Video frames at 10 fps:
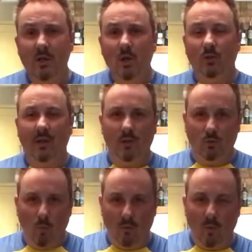So that is
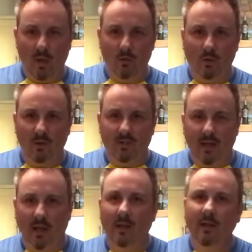one way you can
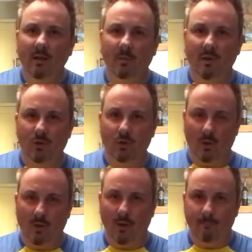take a little bit of a
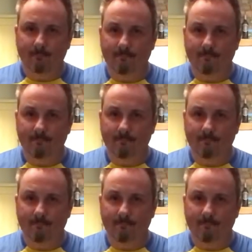shortcut.